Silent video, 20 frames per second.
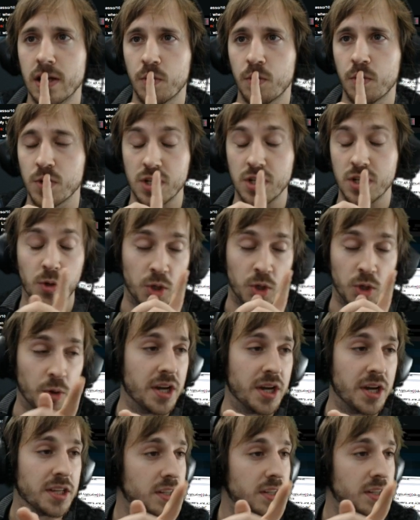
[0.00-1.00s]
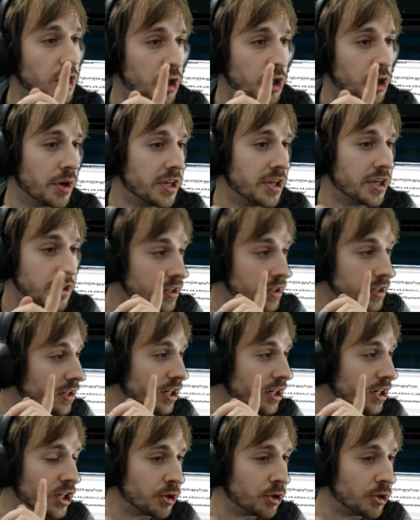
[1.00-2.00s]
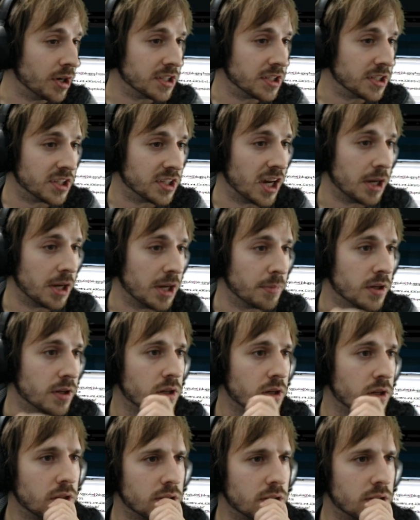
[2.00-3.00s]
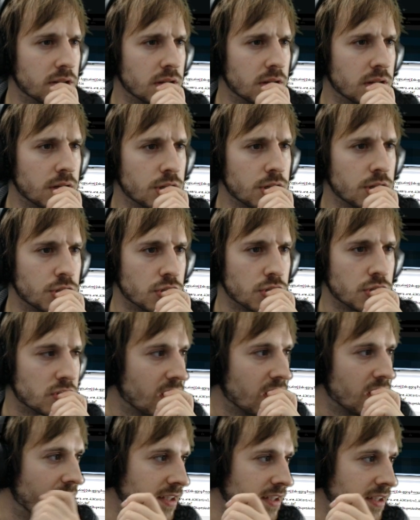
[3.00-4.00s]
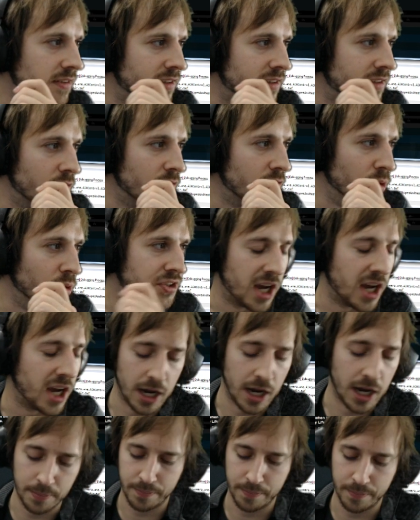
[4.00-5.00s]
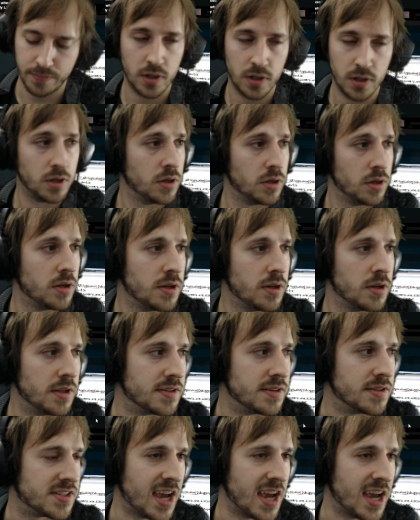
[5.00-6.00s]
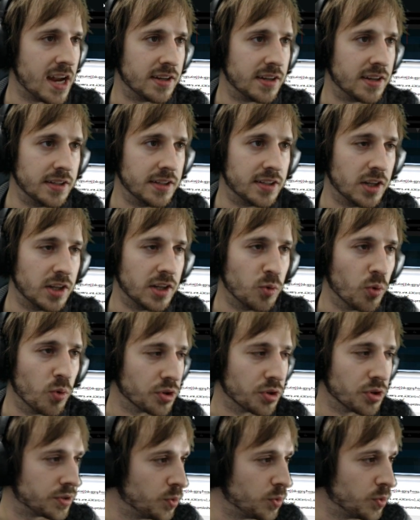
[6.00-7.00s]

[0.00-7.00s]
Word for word: It was a great, great, great game just like the old time. It sadly didn't work